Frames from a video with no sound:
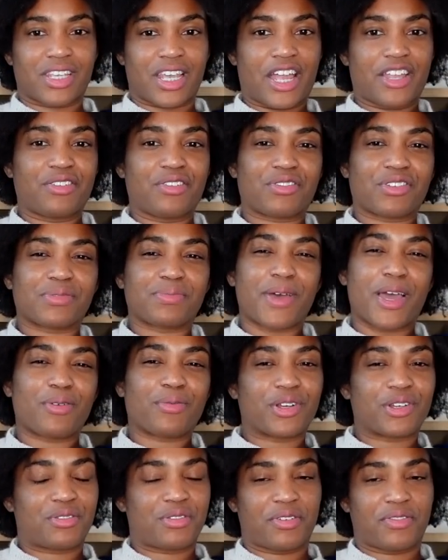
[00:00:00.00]
and you just might
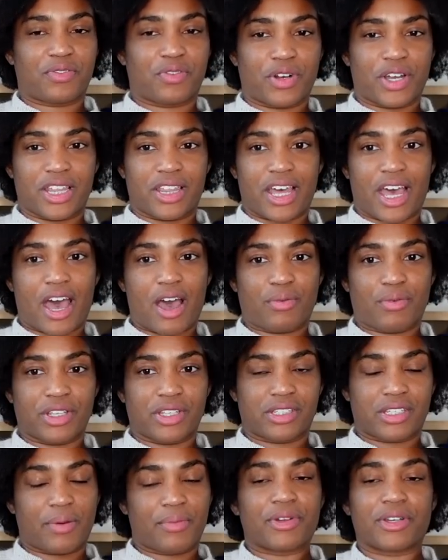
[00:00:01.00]
want to avoid that when
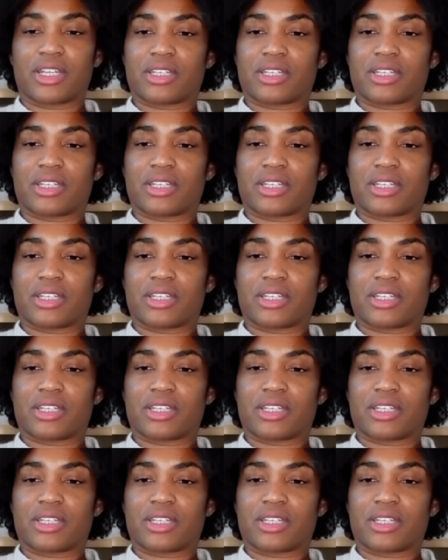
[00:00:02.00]
someone